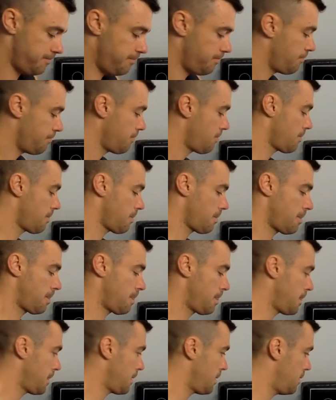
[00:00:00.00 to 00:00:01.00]

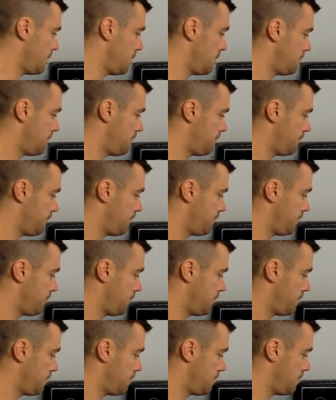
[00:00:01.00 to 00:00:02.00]

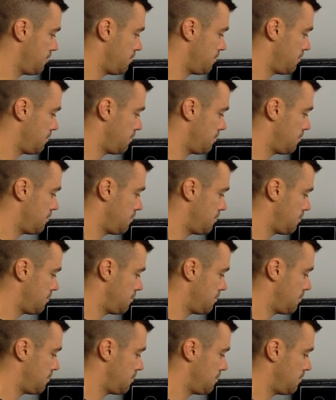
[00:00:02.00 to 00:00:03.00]

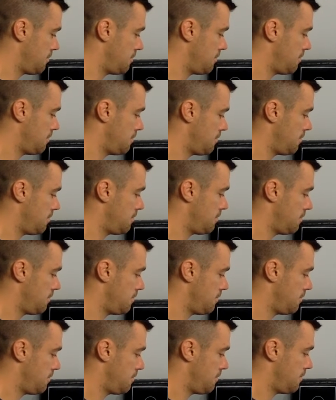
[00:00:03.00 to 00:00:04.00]

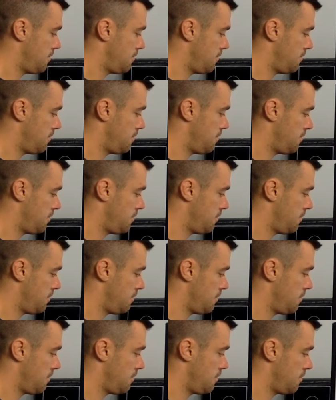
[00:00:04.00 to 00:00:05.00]

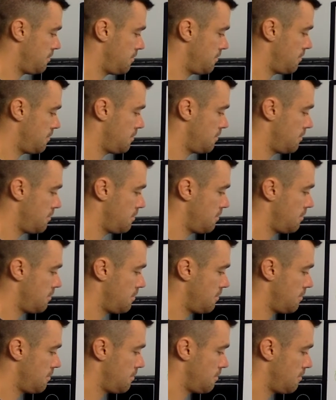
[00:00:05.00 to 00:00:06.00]

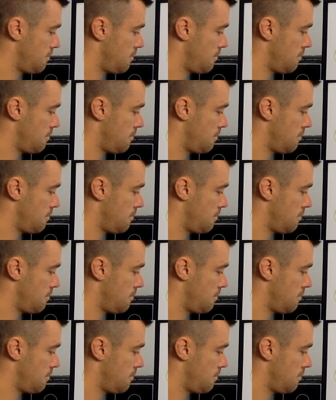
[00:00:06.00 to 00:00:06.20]
Nothing is said.